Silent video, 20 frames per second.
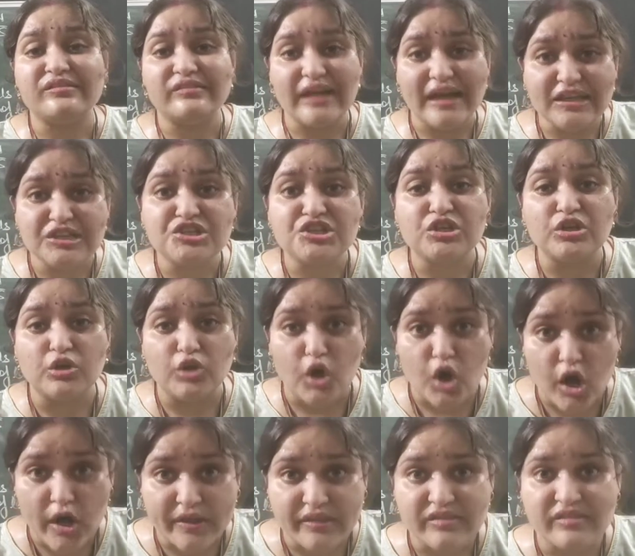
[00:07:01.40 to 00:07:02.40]
such
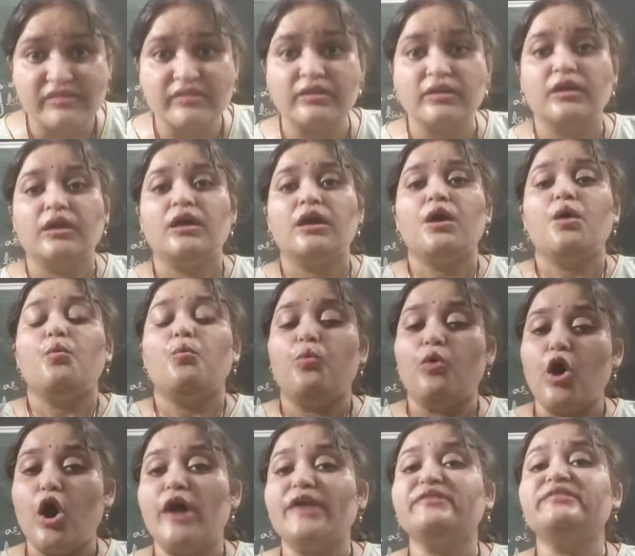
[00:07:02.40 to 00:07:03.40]
laws
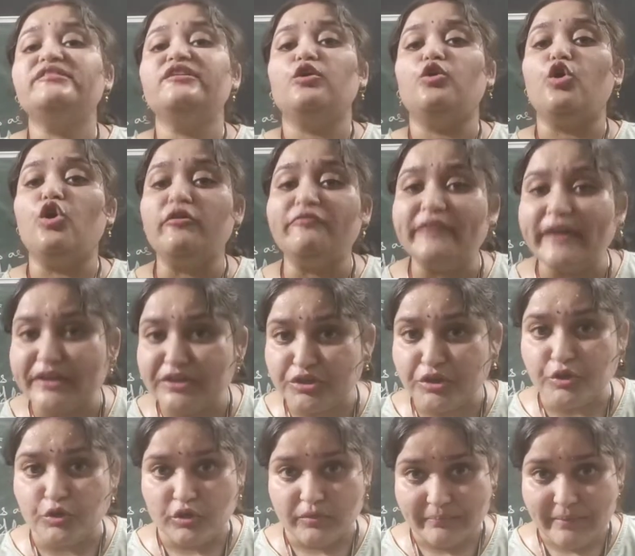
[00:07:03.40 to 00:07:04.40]
was
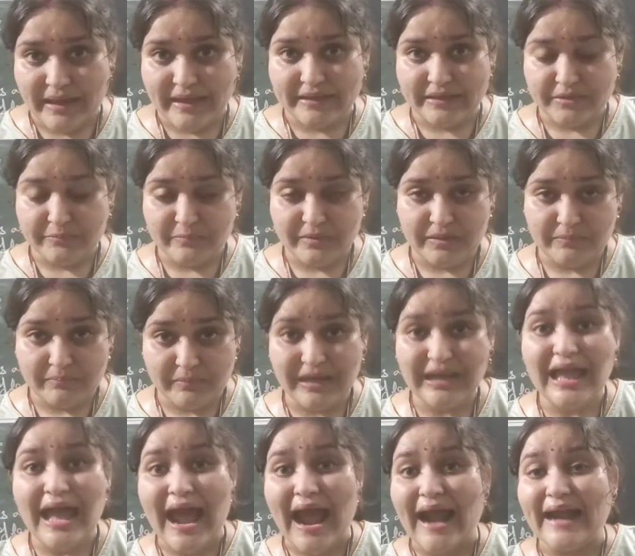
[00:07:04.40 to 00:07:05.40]
overthrown by the people
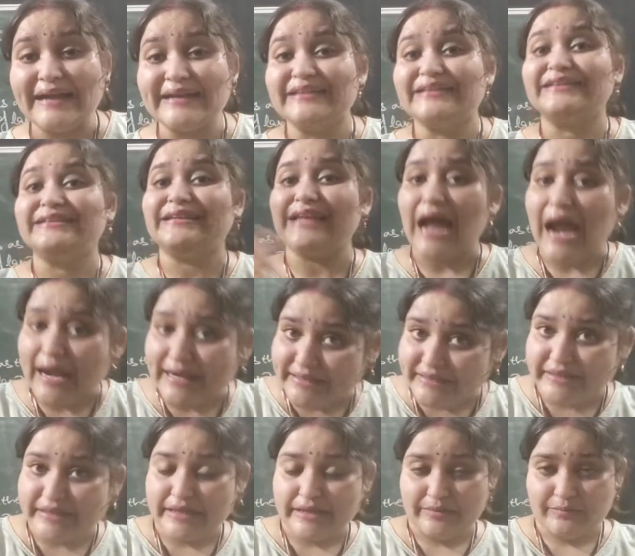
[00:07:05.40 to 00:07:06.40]
at
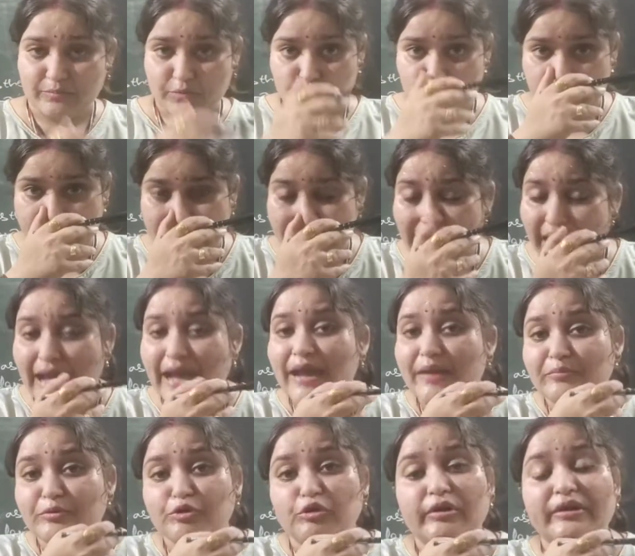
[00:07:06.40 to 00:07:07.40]
that time. Okay, I
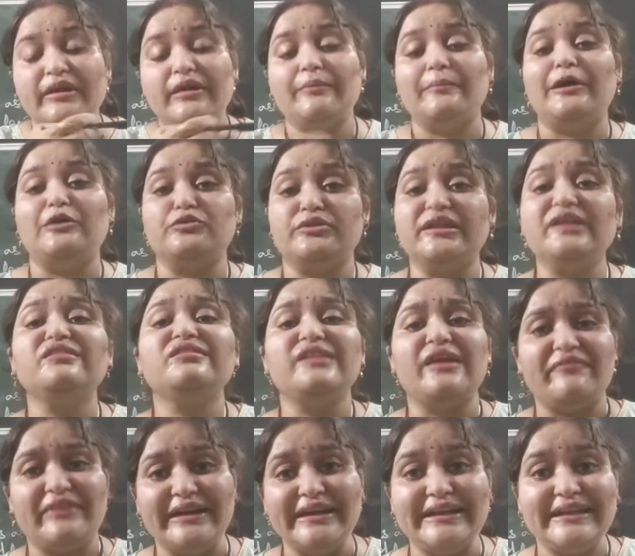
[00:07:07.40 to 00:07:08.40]
am talking about the
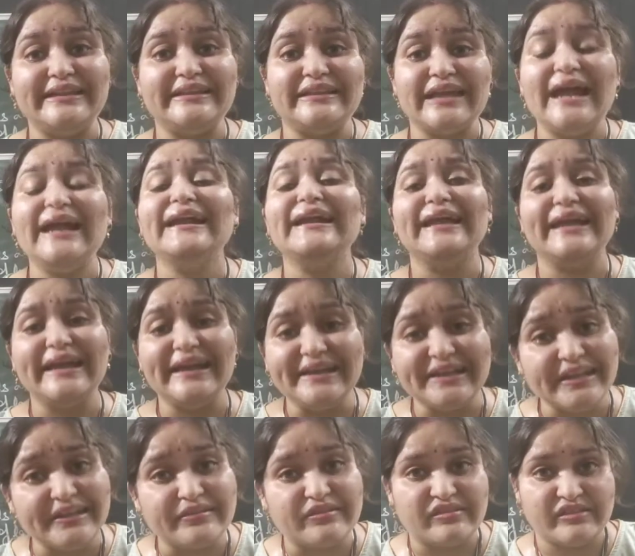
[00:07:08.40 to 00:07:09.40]
17th and
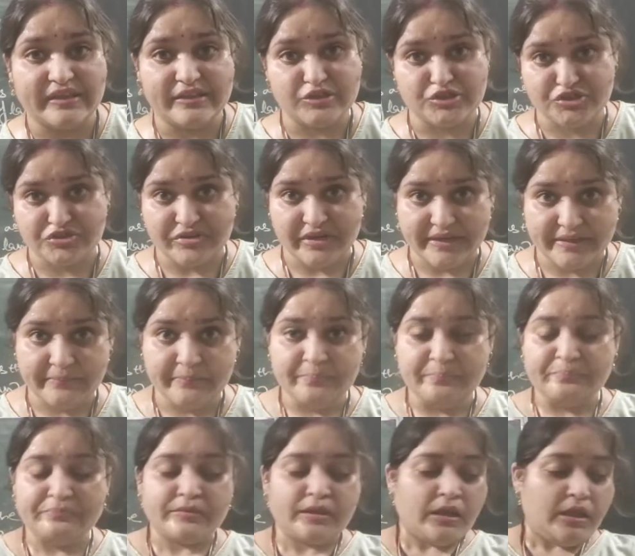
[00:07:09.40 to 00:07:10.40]
18th century.
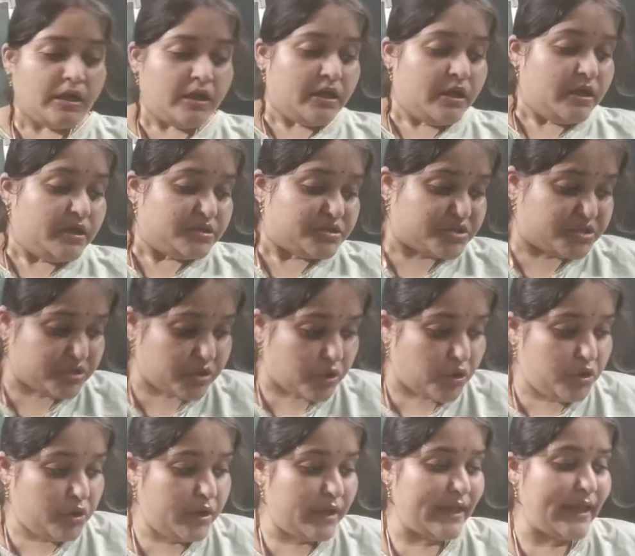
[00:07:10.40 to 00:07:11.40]

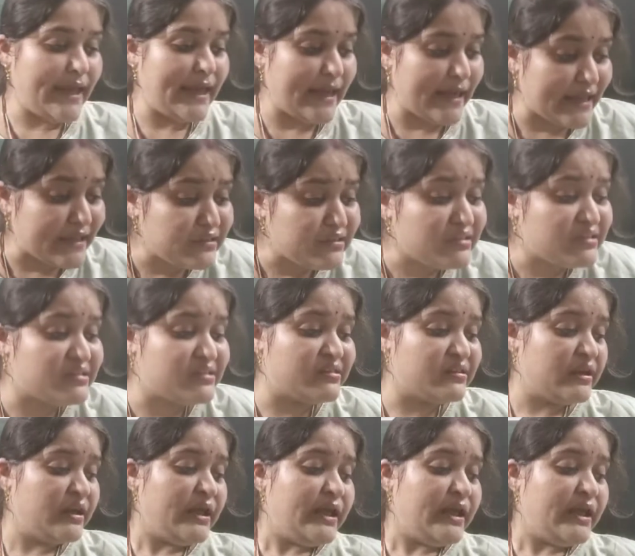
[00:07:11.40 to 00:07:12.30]
So, hence,